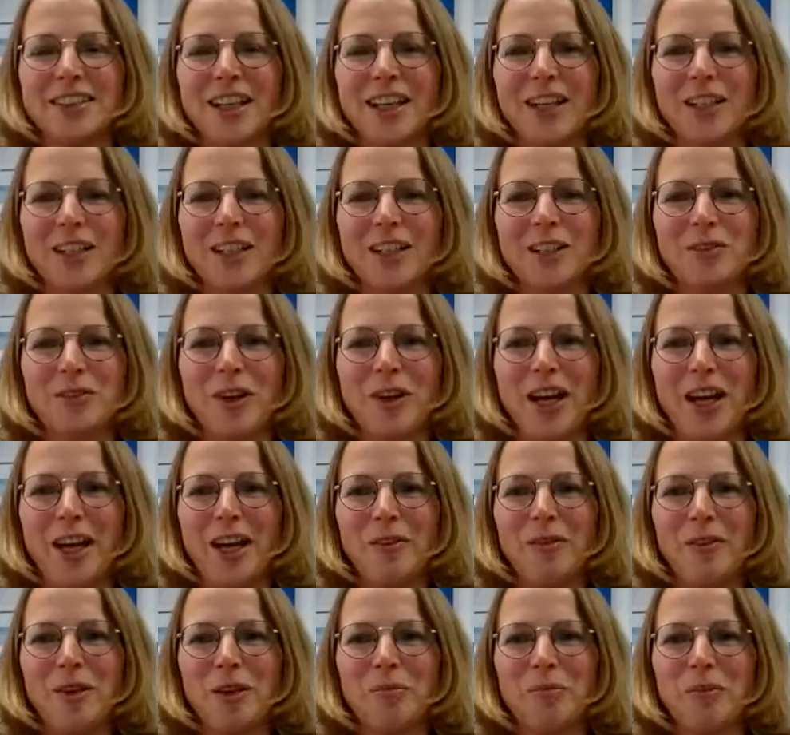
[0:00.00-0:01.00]
thanks for
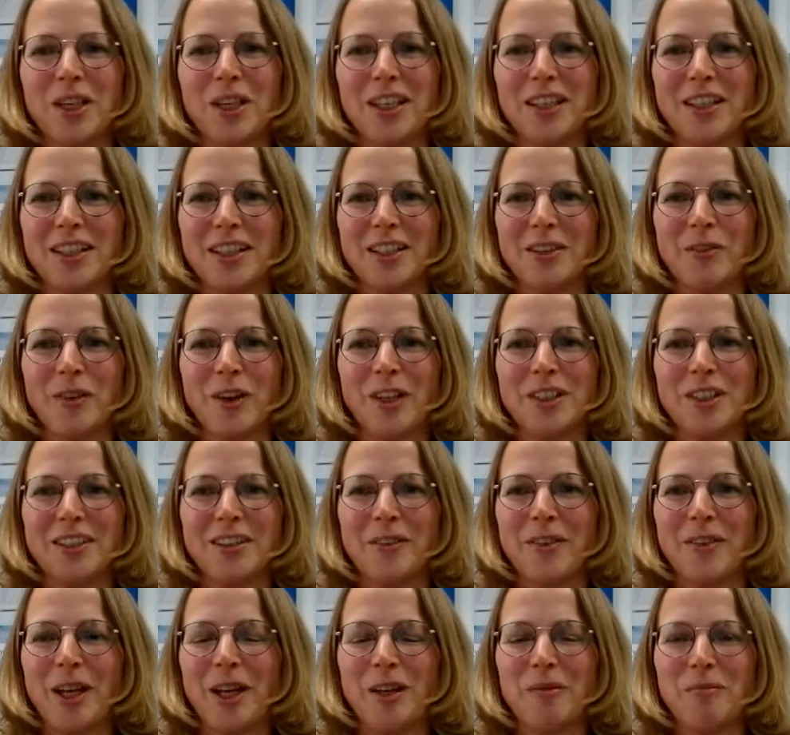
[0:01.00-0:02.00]
having me. It was a
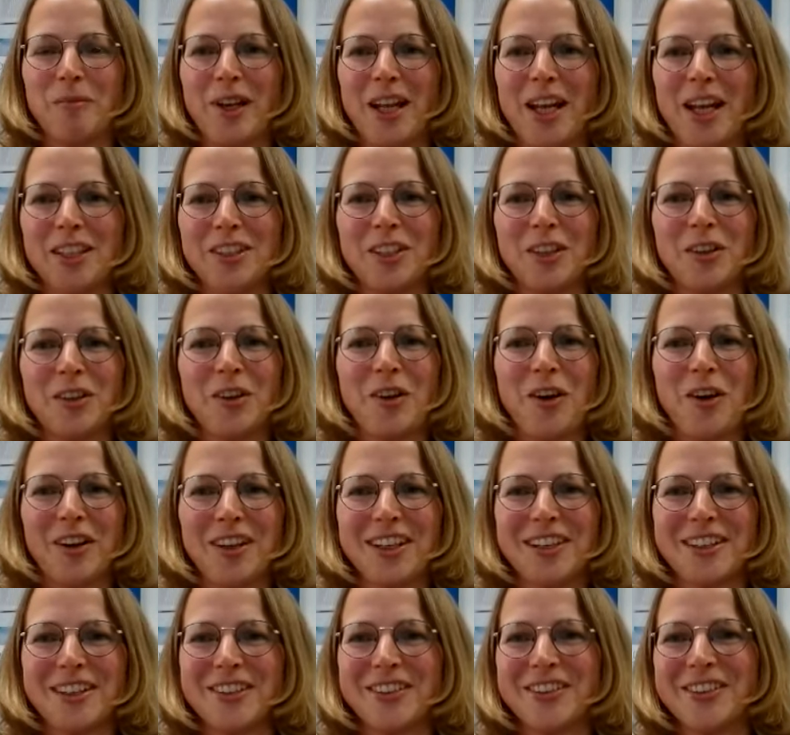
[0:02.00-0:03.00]
great pleasure
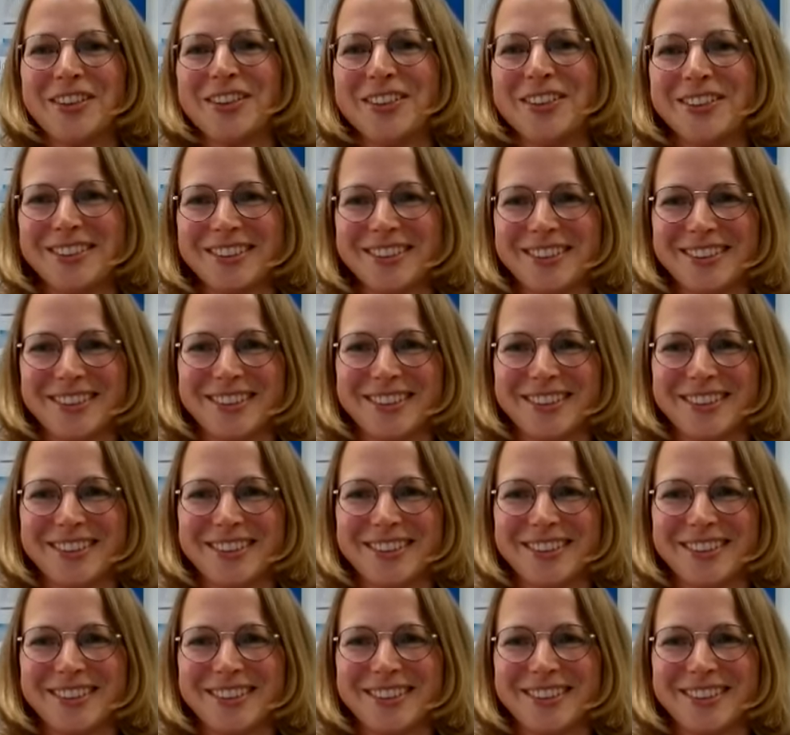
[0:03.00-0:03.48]
talking to you.